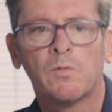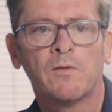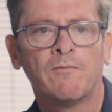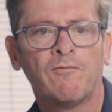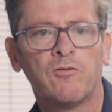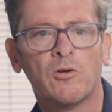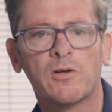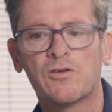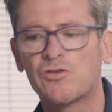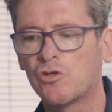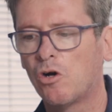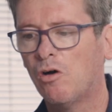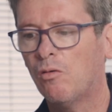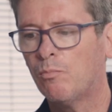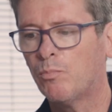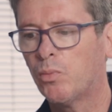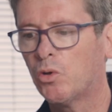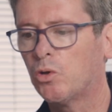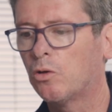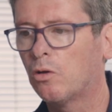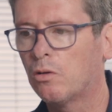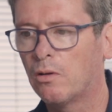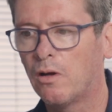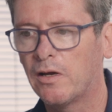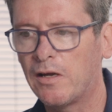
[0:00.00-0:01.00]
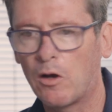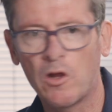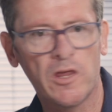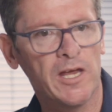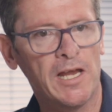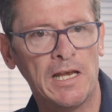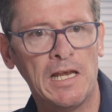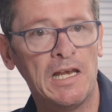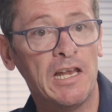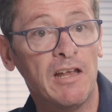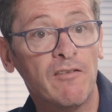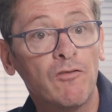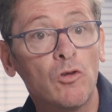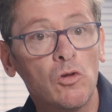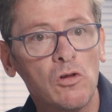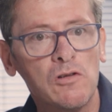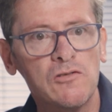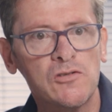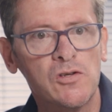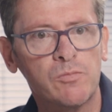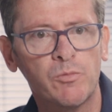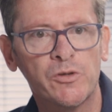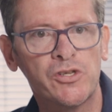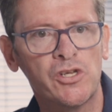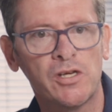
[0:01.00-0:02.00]
for example, are there
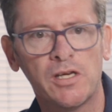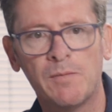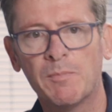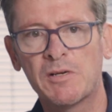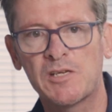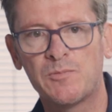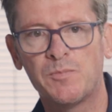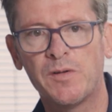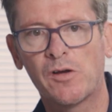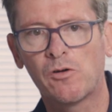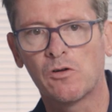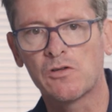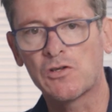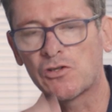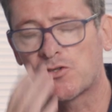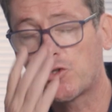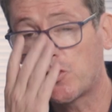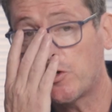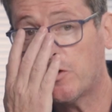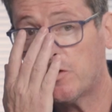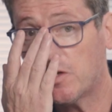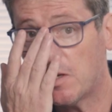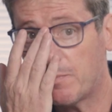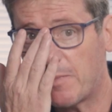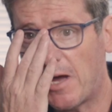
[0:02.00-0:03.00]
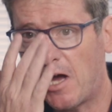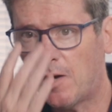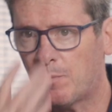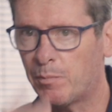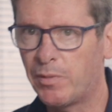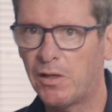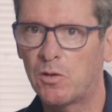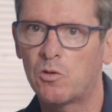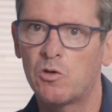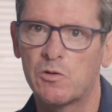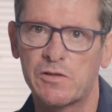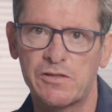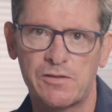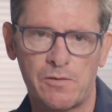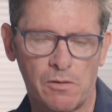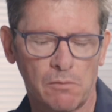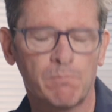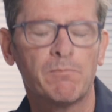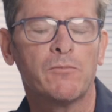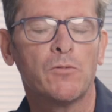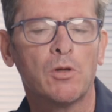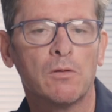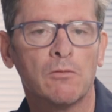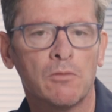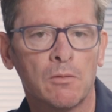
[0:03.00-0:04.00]
levels which he must be concerned about? Because
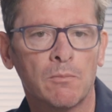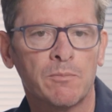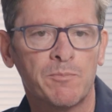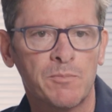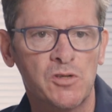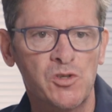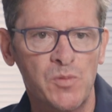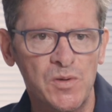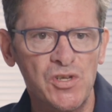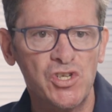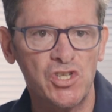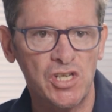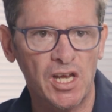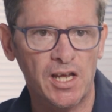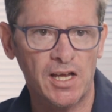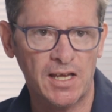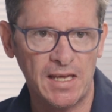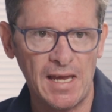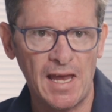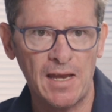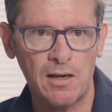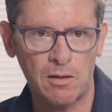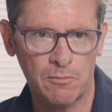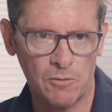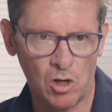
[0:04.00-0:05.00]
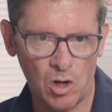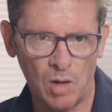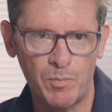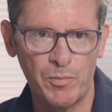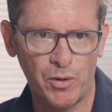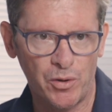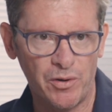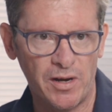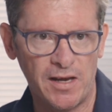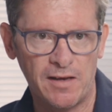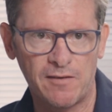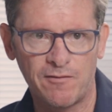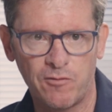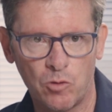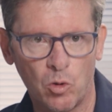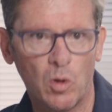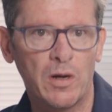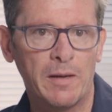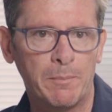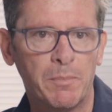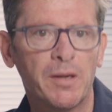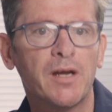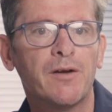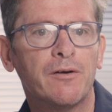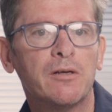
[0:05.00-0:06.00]
switchgear can operate for a
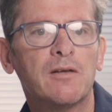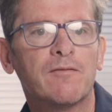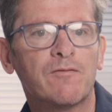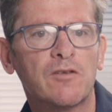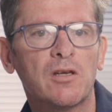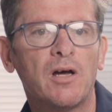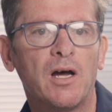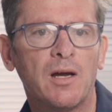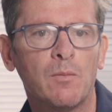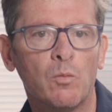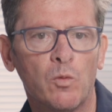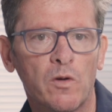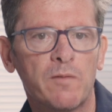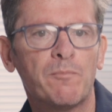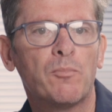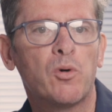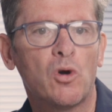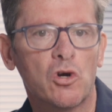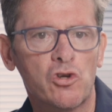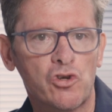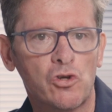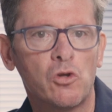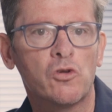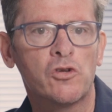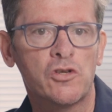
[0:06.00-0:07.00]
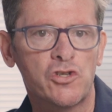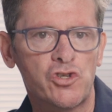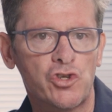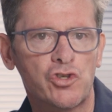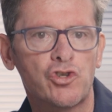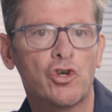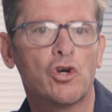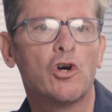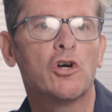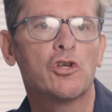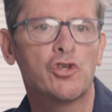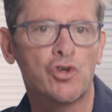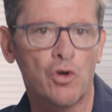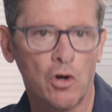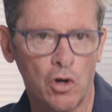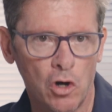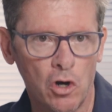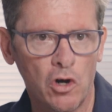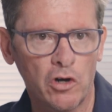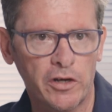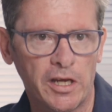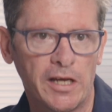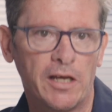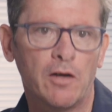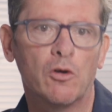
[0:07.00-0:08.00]
period of time with partial discharge or
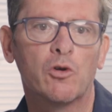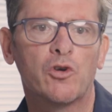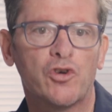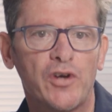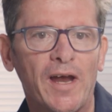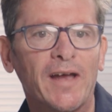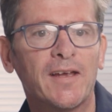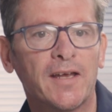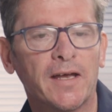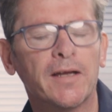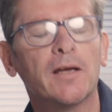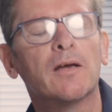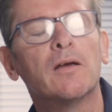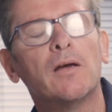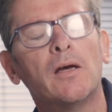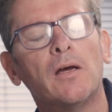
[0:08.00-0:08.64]
arcing or tracking,